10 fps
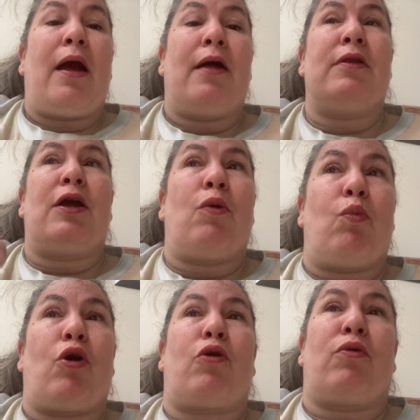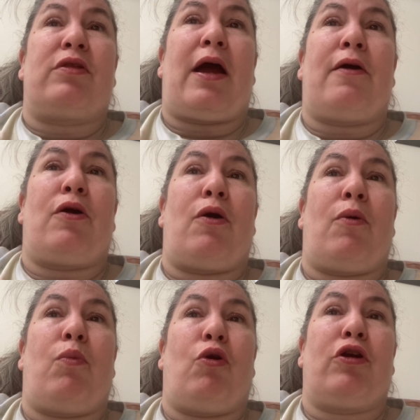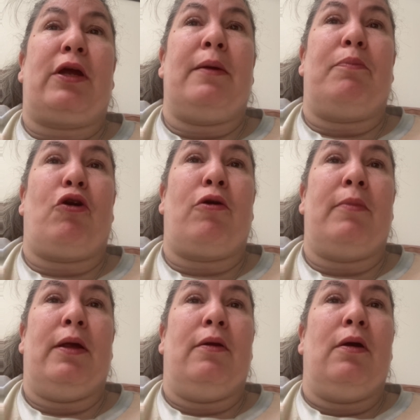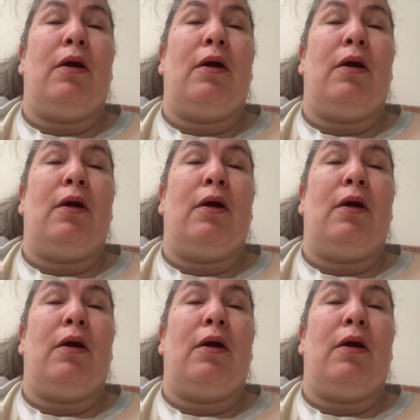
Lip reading: And they can work without a working permit.